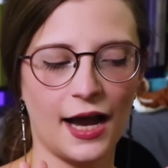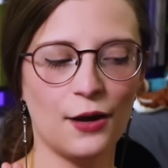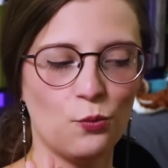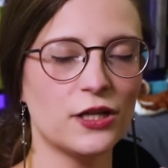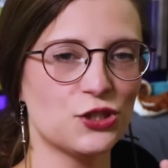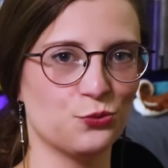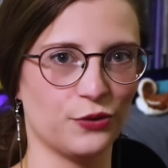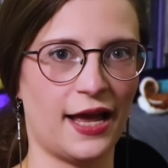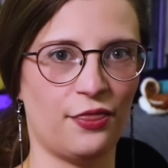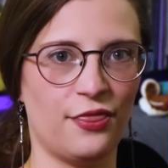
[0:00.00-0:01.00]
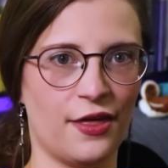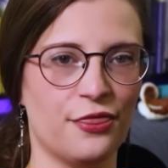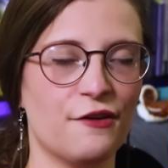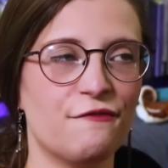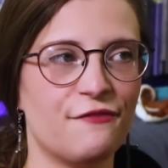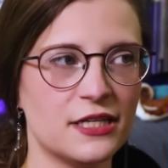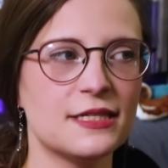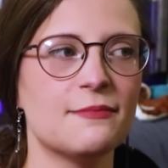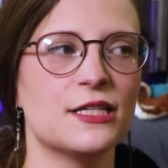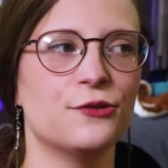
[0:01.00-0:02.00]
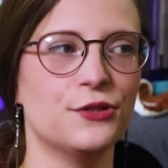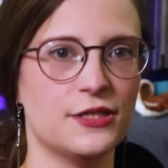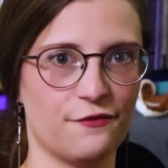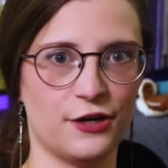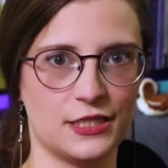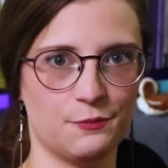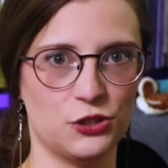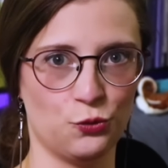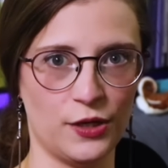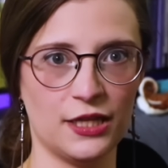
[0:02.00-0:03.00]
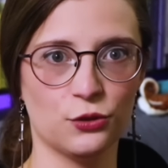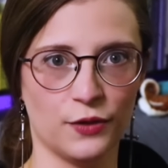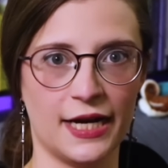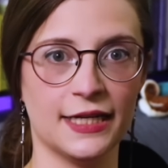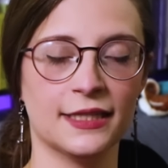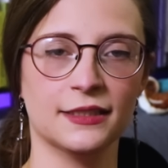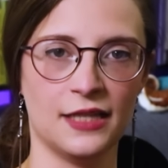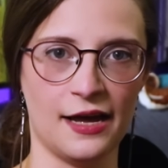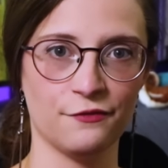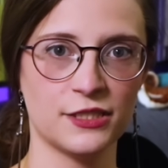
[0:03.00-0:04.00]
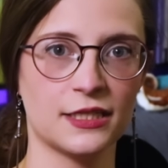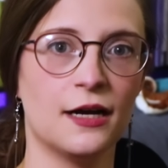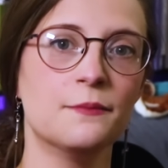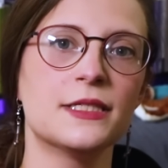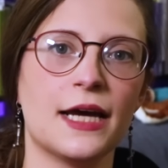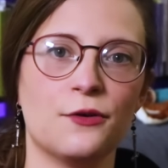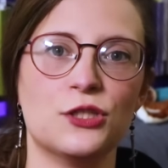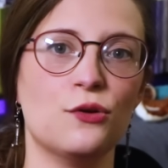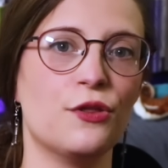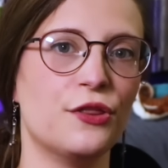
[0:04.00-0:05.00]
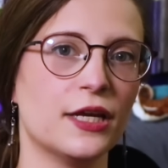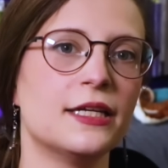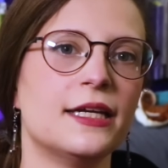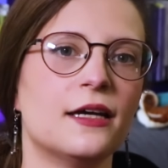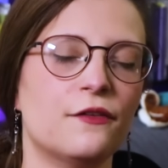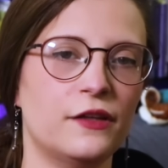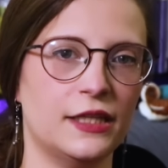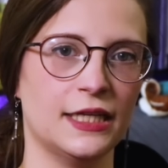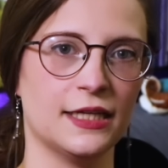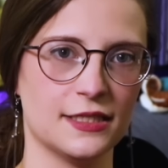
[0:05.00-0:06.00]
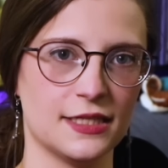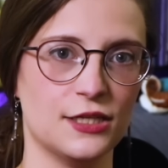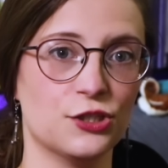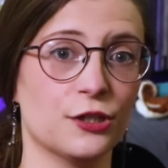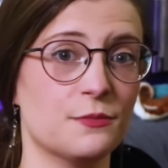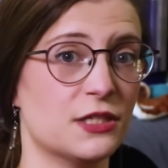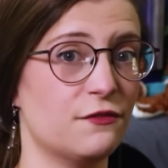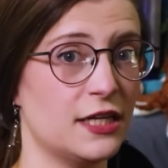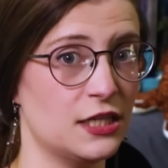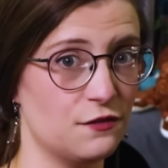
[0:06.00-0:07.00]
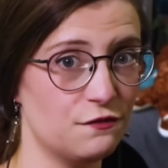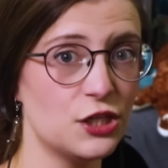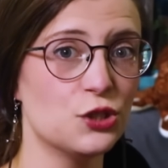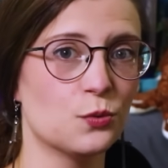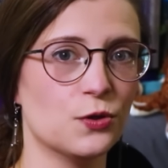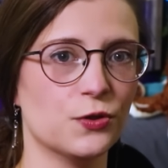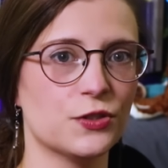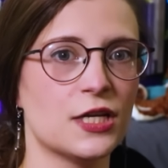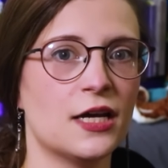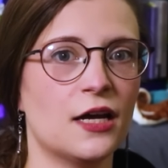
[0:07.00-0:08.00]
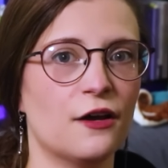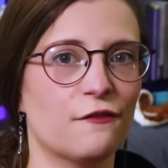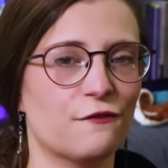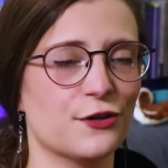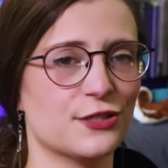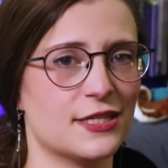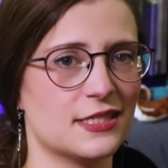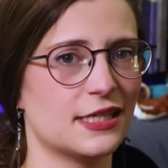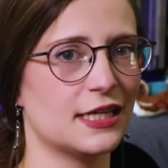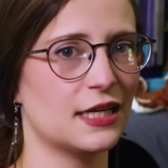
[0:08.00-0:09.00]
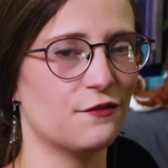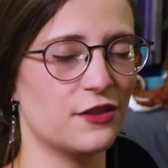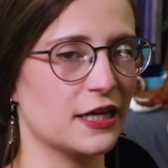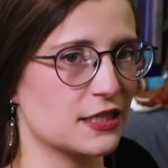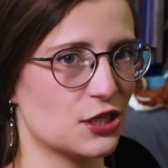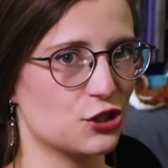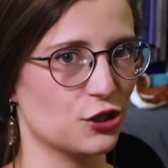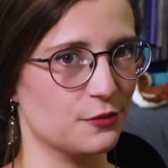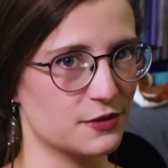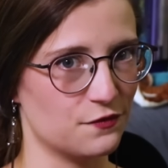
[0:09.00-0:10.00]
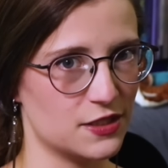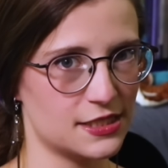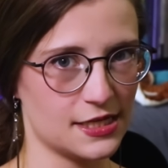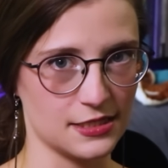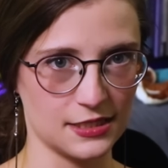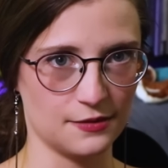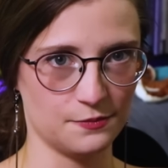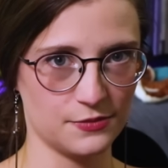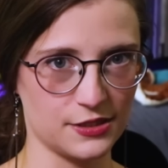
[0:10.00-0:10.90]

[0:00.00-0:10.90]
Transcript: once read that the fundamental difference between the right and the left comes down to thinking of things in terms of individuals versus thinking of things in terms of systems.